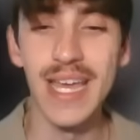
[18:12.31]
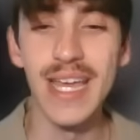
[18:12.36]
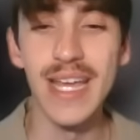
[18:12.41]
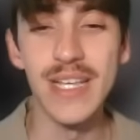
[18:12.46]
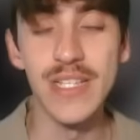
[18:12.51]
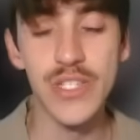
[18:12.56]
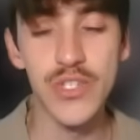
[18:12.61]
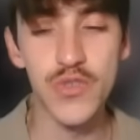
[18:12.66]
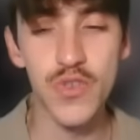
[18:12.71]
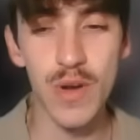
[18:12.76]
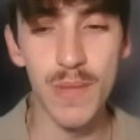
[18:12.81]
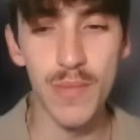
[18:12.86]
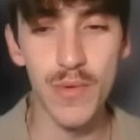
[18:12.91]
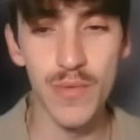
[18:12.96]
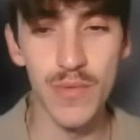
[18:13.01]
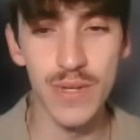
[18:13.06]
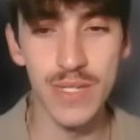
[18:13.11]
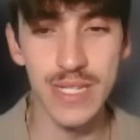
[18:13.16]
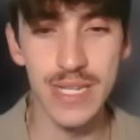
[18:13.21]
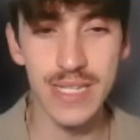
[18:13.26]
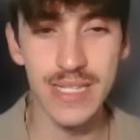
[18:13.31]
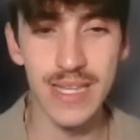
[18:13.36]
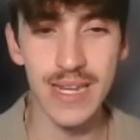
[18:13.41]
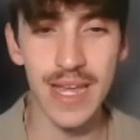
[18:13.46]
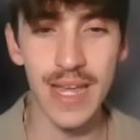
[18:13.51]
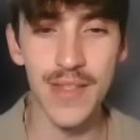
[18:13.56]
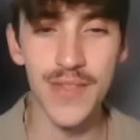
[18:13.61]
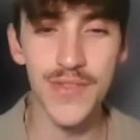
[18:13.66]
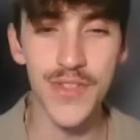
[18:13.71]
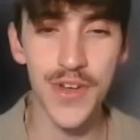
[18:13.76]
is triple resisted,
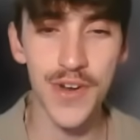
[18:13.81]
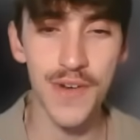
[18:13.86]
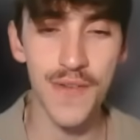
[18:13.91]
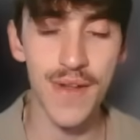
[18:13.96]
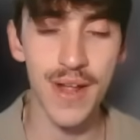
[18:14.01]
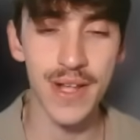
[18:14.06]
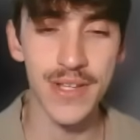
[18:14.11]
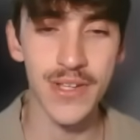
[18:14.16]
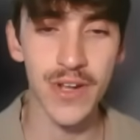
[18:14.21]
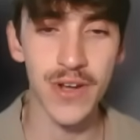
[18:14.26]
and Thunder Fangs